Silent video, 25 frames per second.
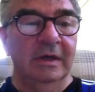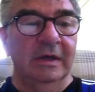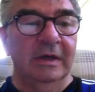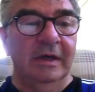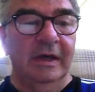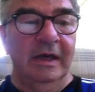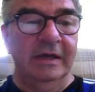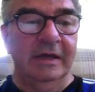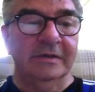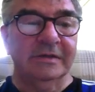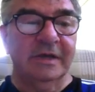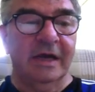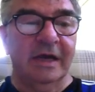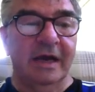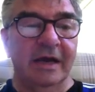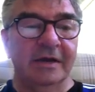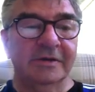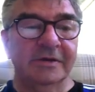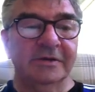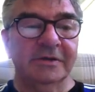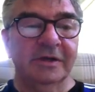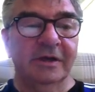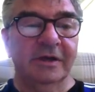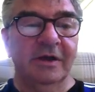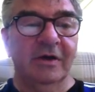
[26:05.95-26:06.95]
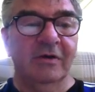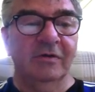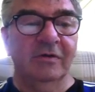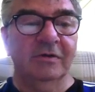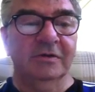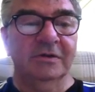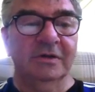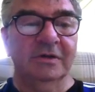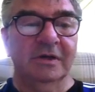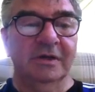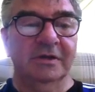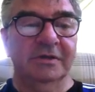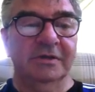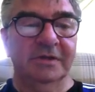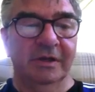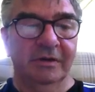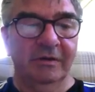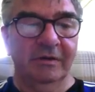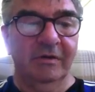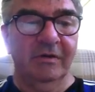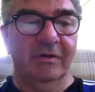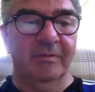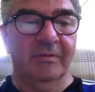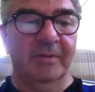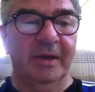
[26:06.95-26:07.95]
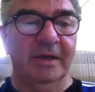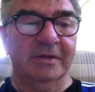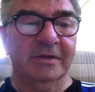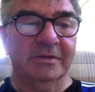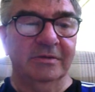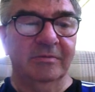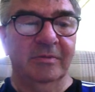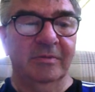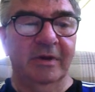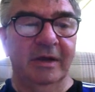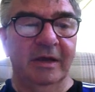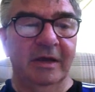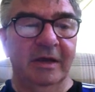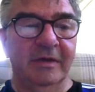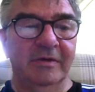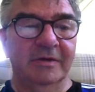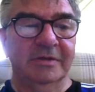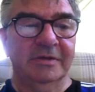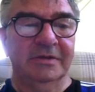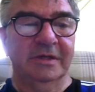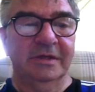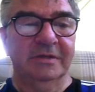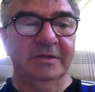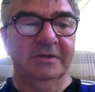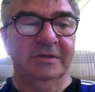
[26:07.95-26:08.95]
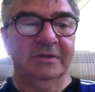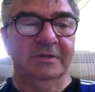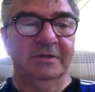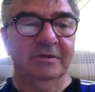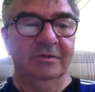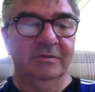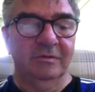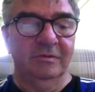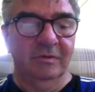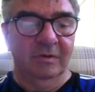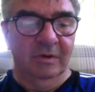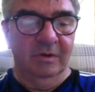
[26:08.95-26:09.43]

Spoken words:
It's actually altered and changed. Yeah, the biggest number here is 62.